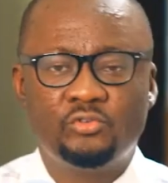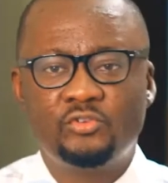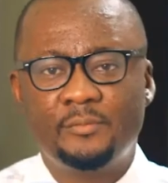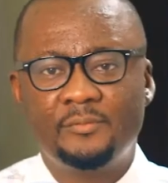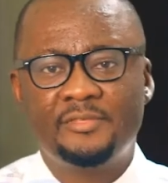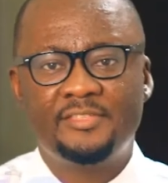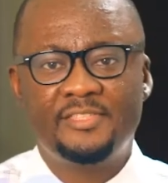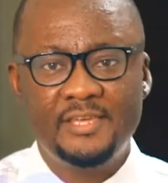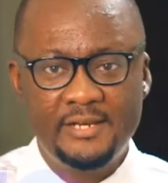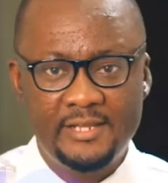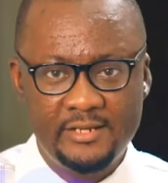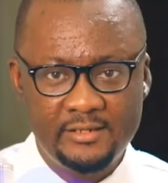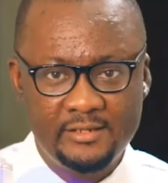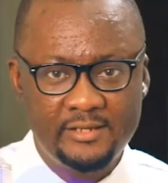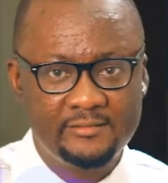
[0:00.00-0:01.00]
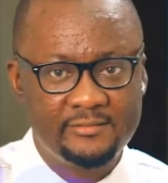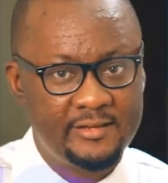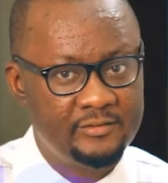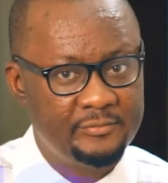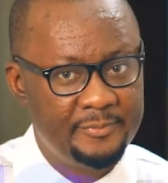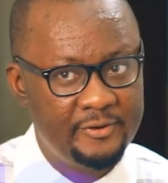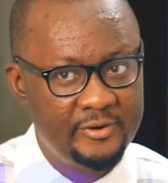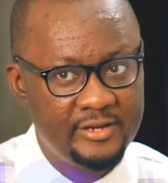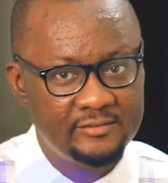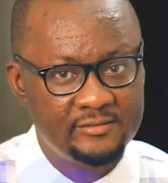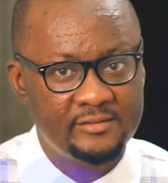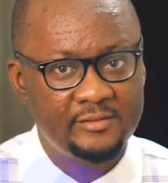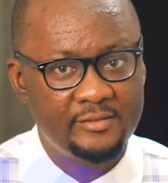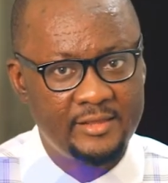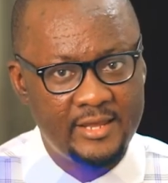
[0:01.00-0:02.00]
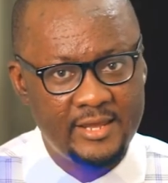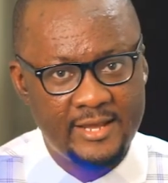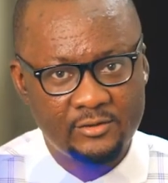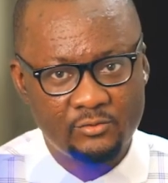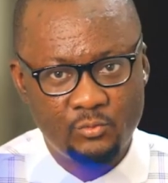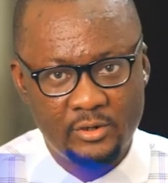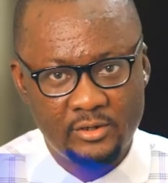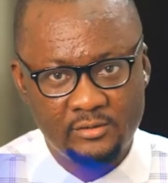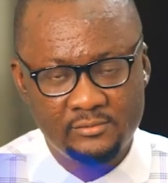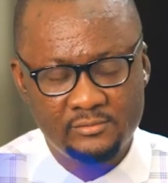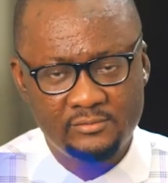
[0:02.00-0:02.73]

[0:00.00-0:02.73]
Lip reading: some thinning is experienced there as well.